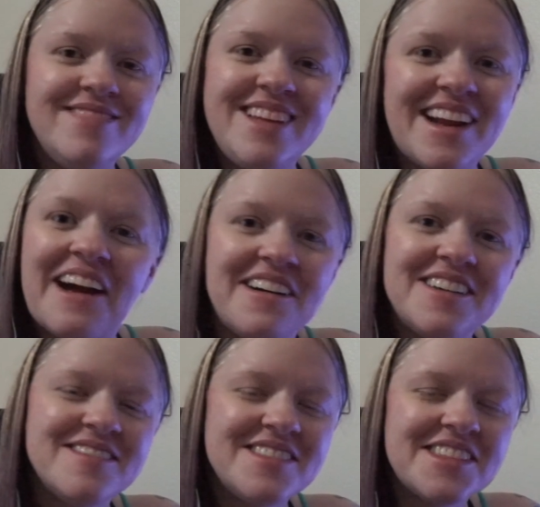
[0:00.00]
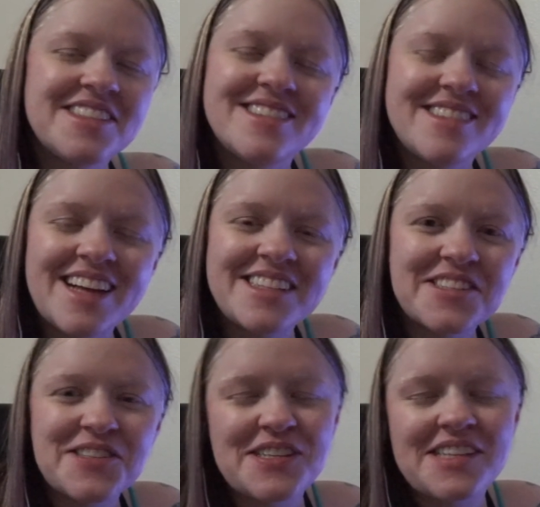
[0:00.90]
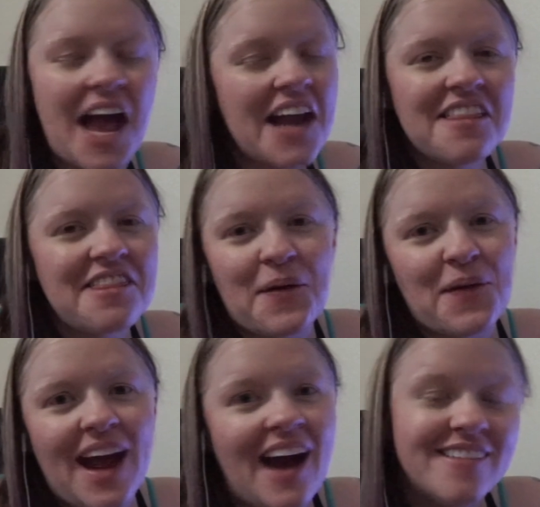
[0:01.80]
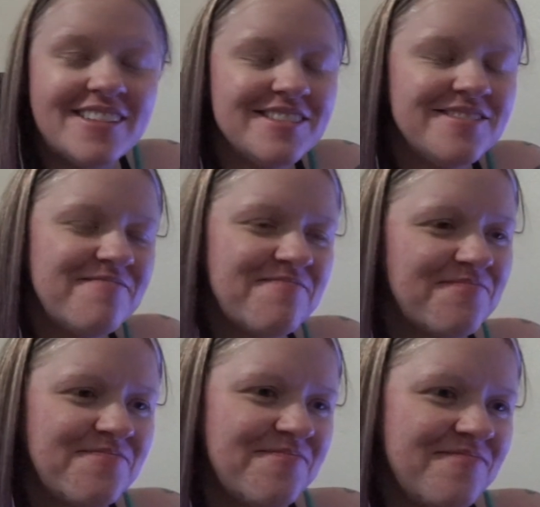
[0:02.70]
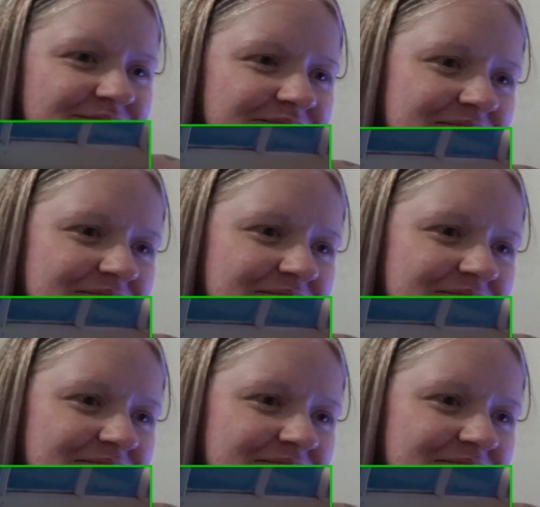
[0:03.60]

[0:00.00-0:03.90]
you know, just, that's just a sign to throw it out do